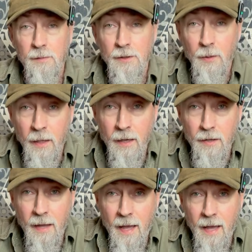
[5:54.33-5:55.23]
So here
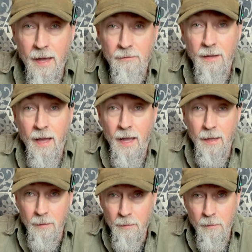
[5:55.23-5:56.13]
you have
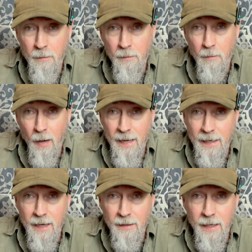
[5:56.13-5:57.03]
a
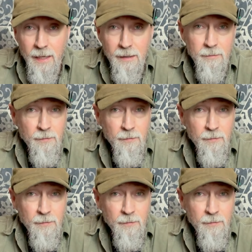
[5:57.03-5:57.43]
blackout kit